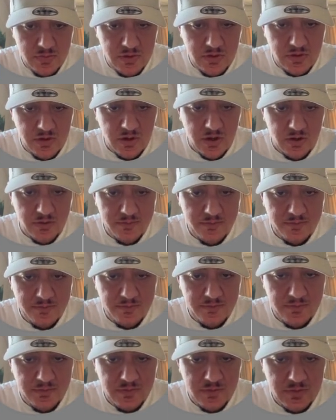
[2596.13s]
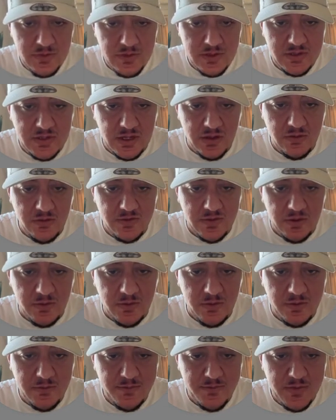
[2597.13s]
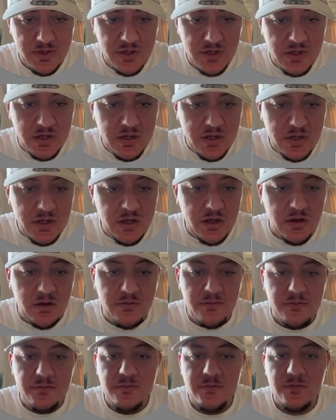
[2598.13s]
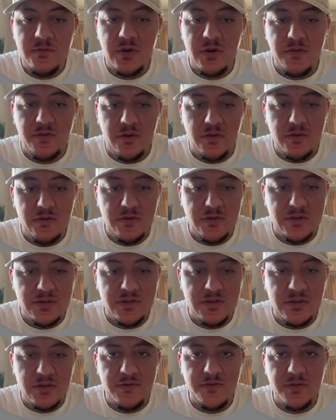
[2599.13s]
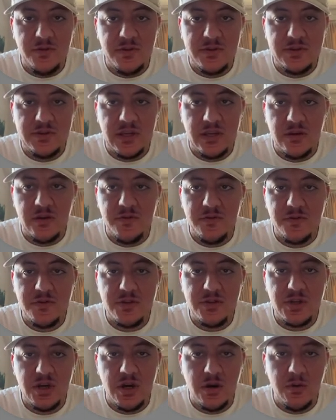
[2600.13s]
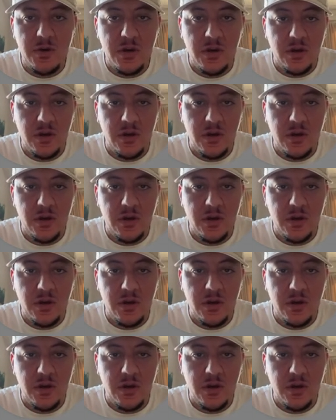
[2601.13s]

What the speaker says: Yeah, let's not use that one. Whatever. Just for the sake of showing